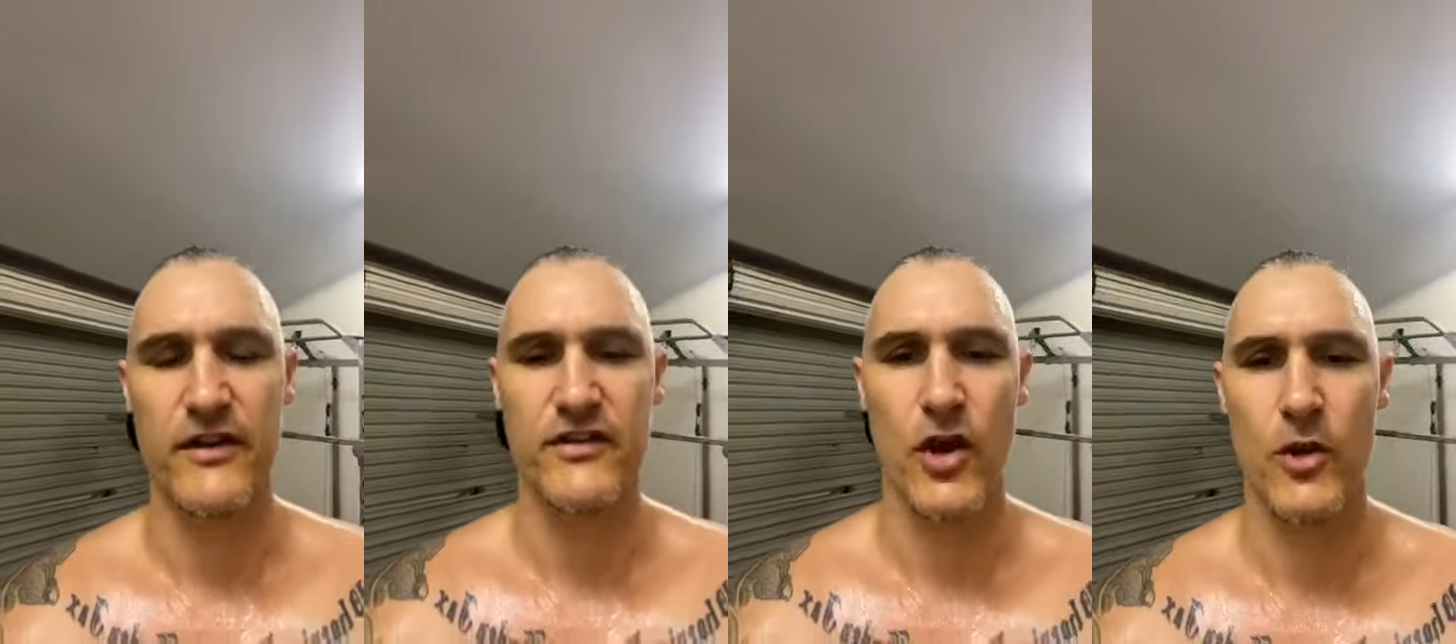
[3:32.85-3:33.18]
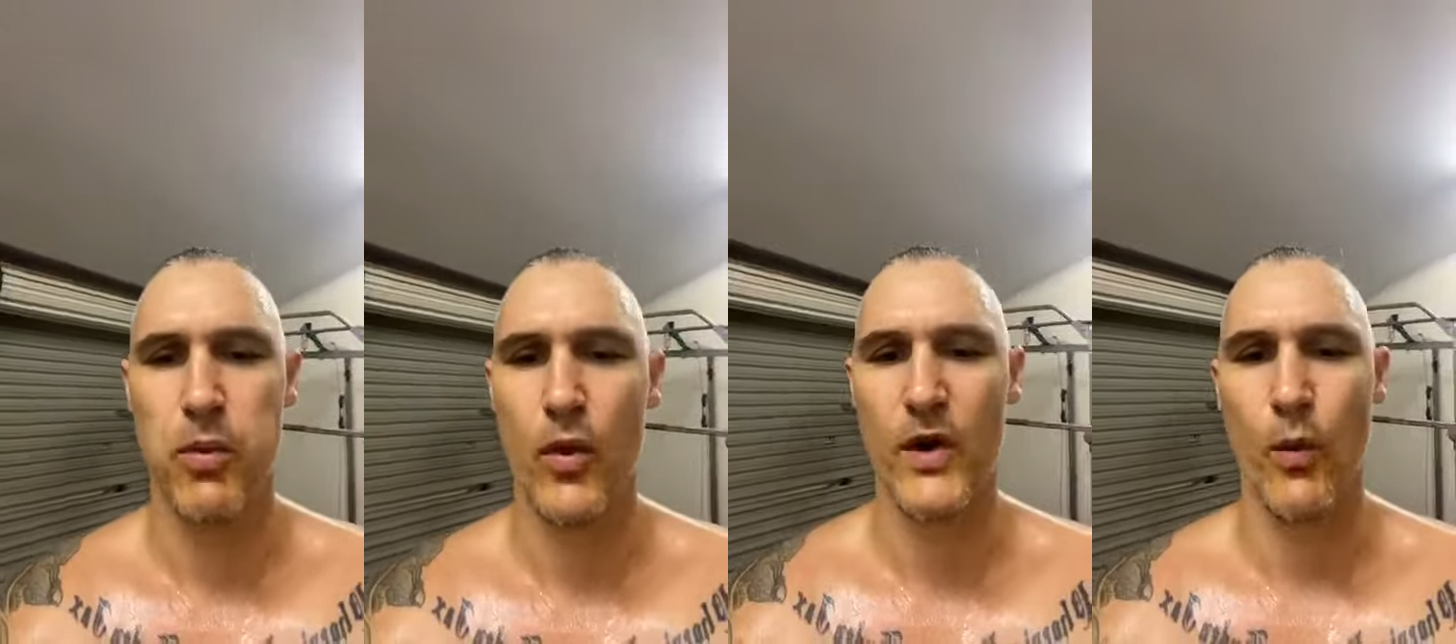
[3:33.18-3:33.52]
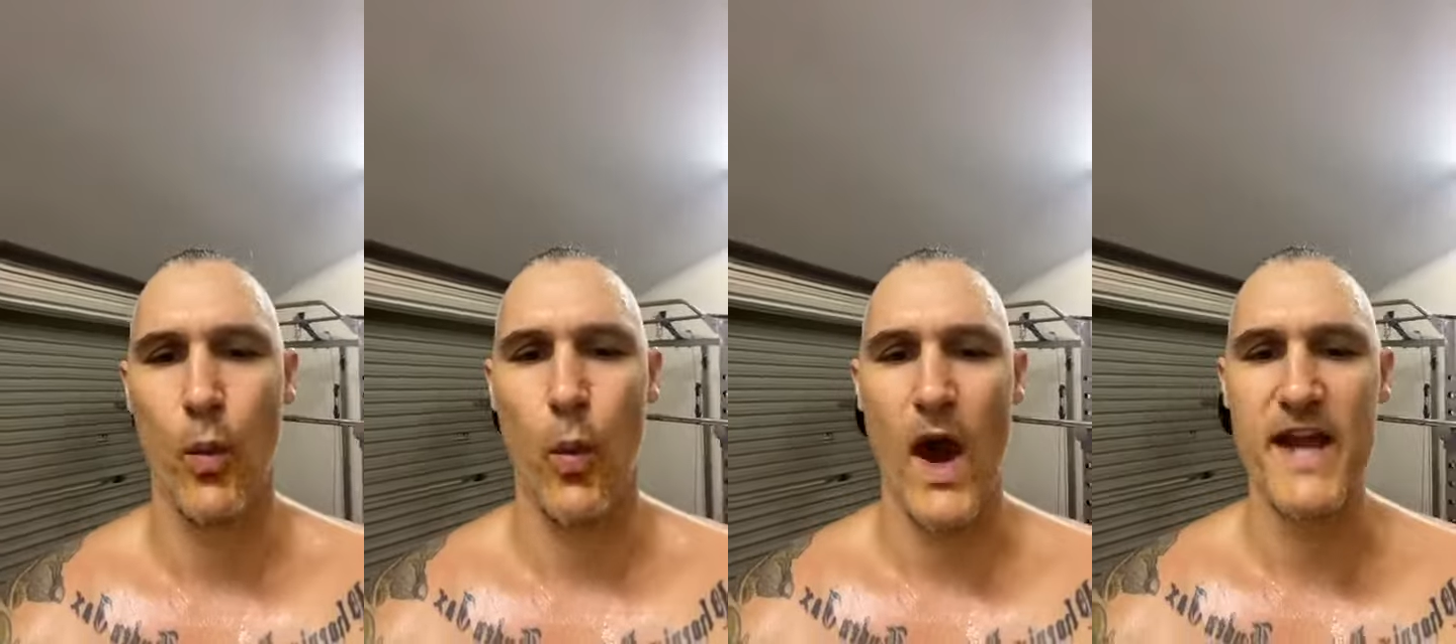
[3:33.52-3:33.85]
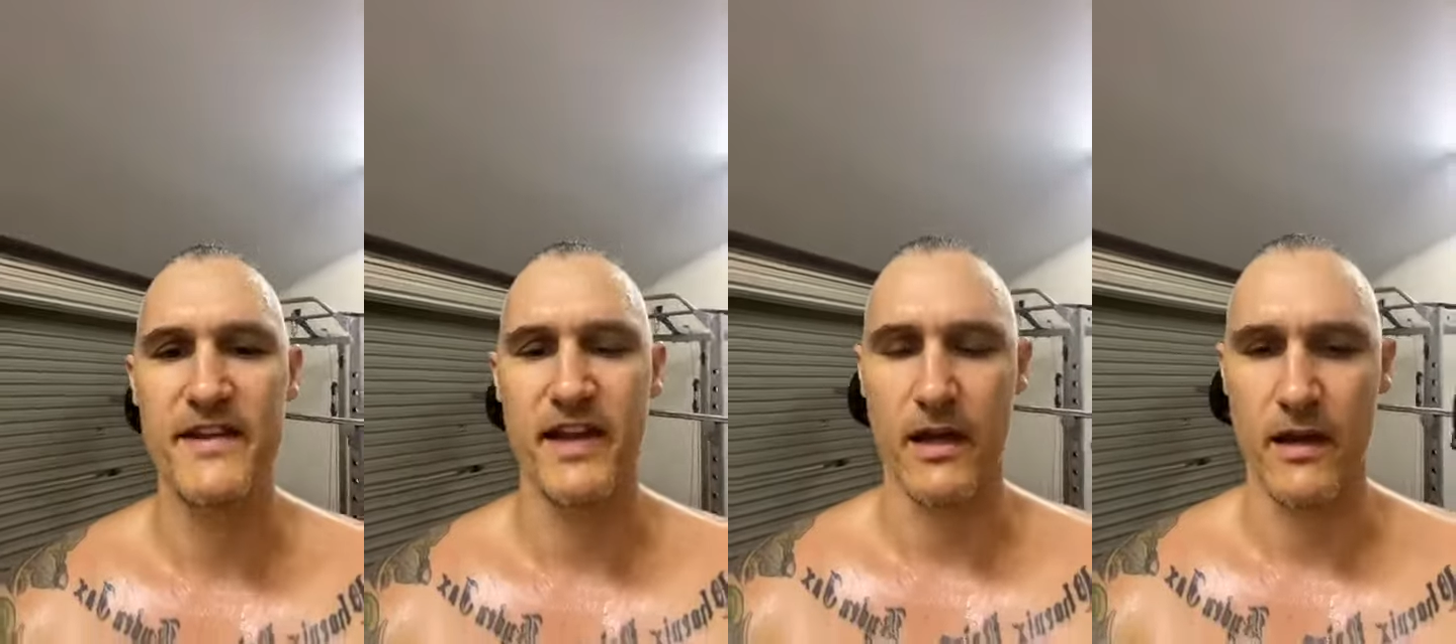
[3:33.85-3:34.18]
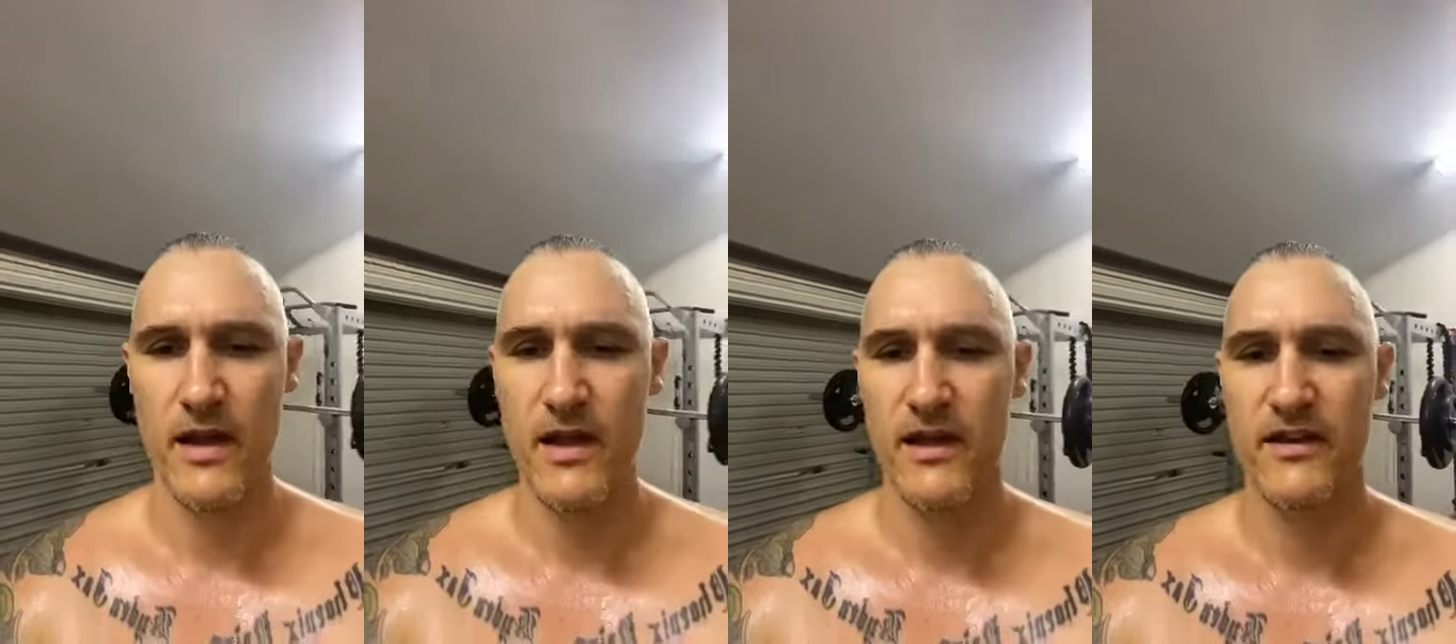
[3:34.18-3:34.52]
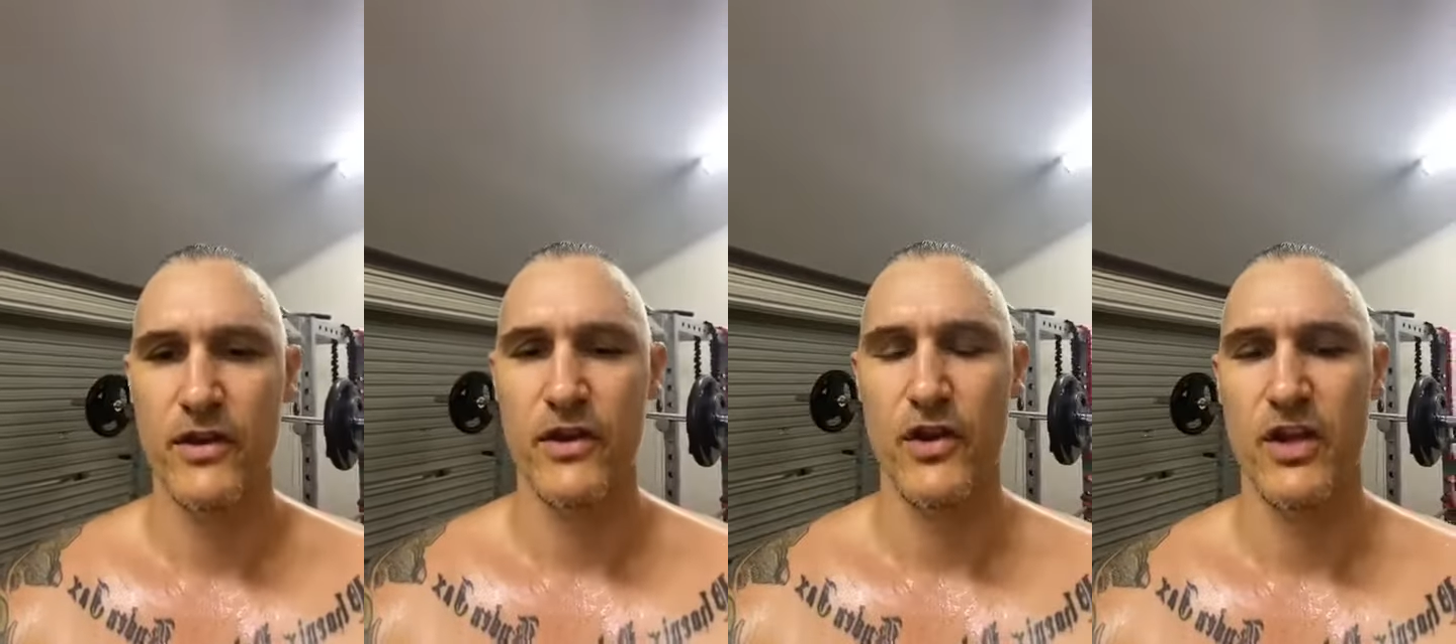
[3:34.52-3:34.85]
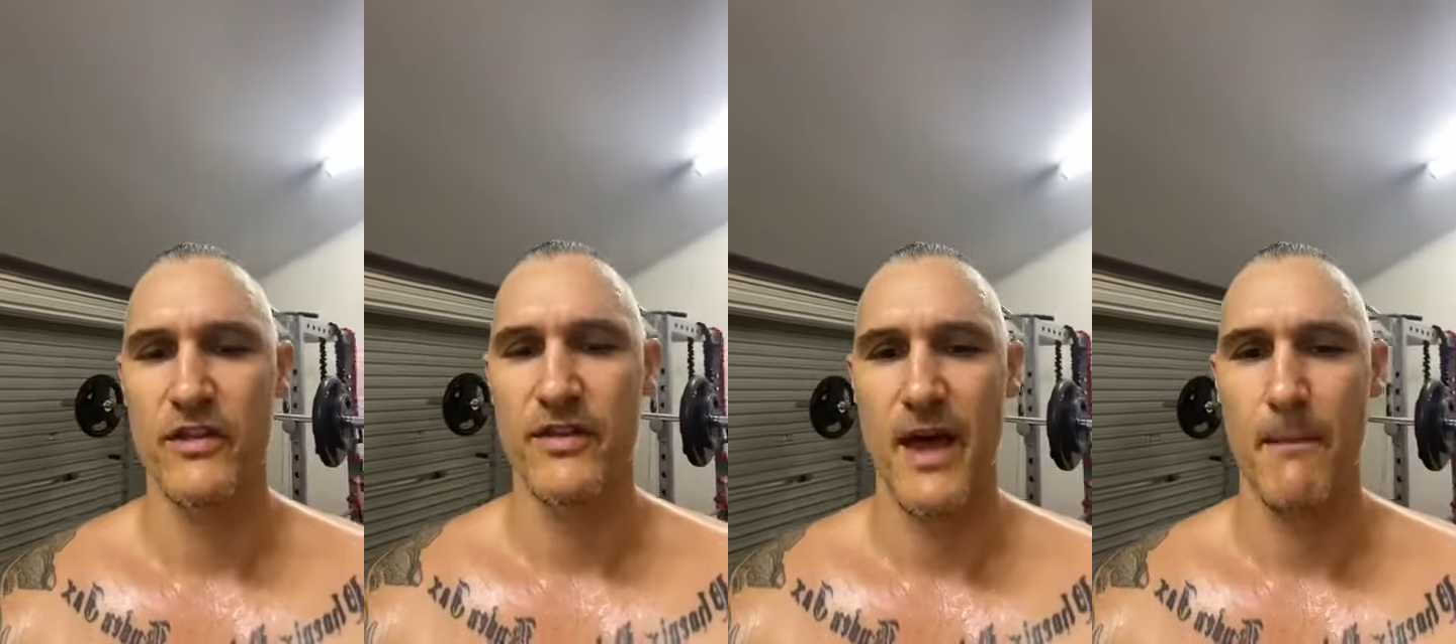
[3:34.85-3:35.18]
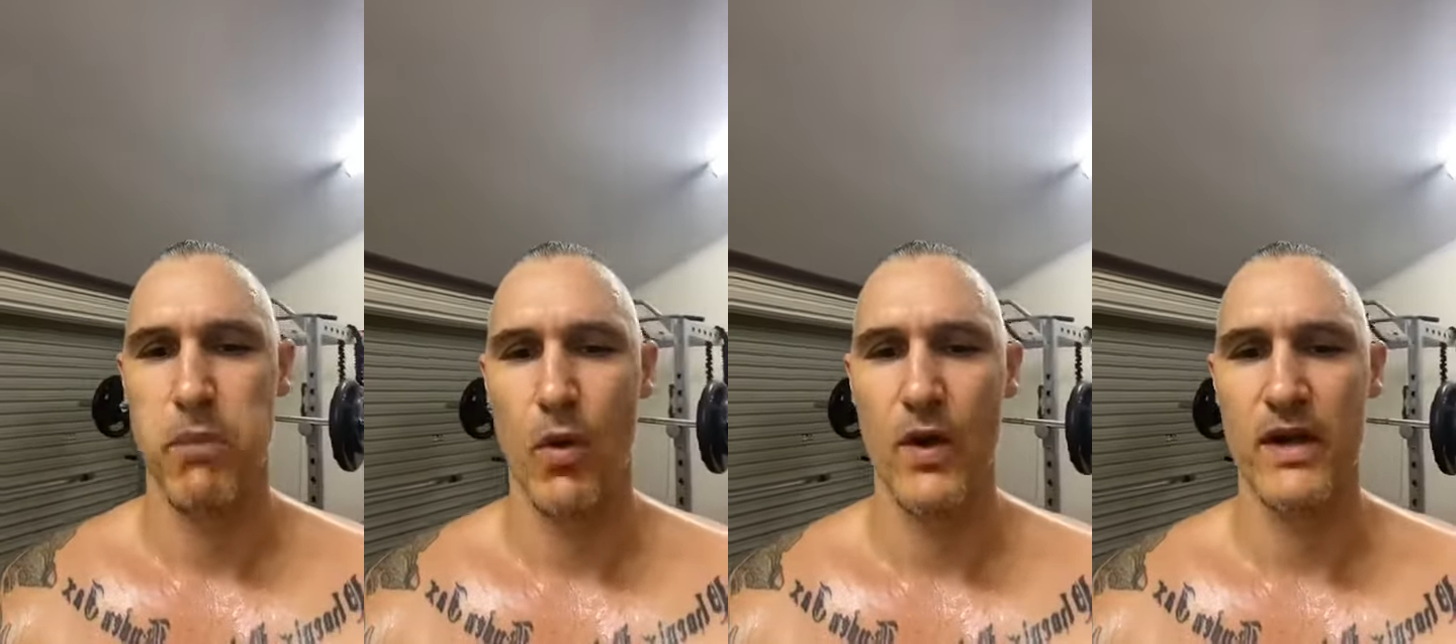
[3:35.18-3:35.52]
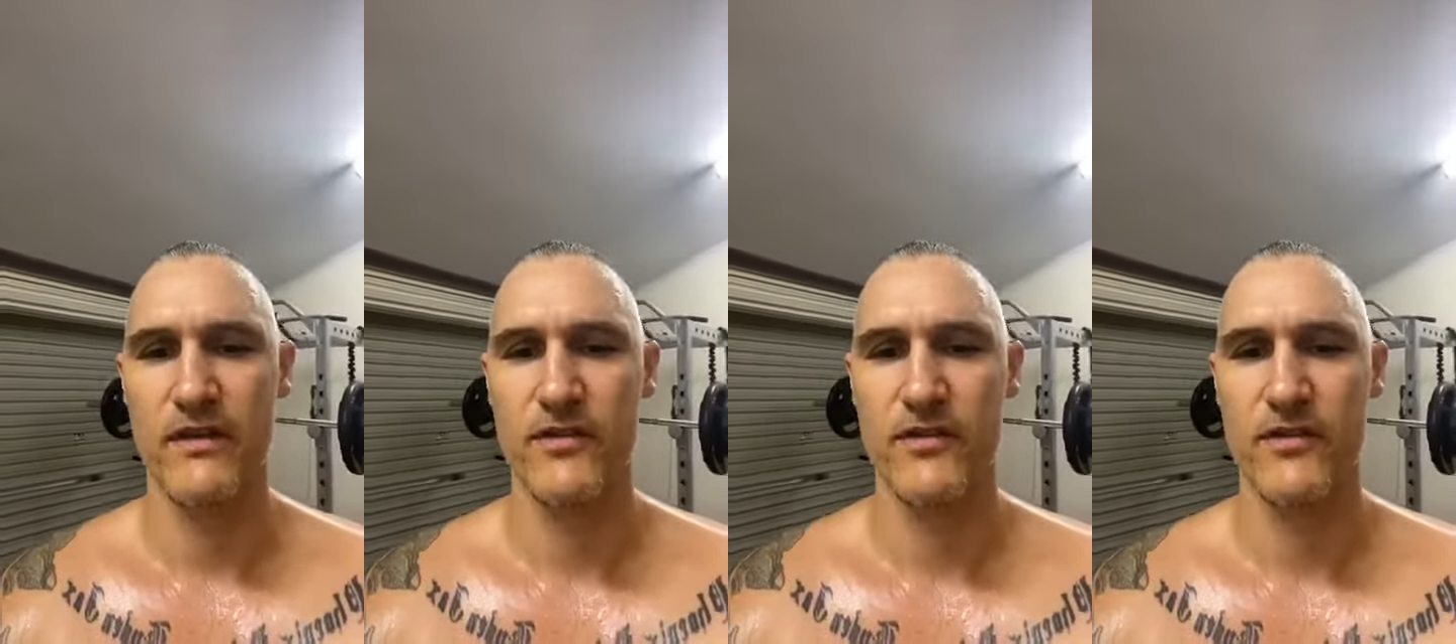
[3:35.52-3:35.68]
There's no point waiting till you hit that point.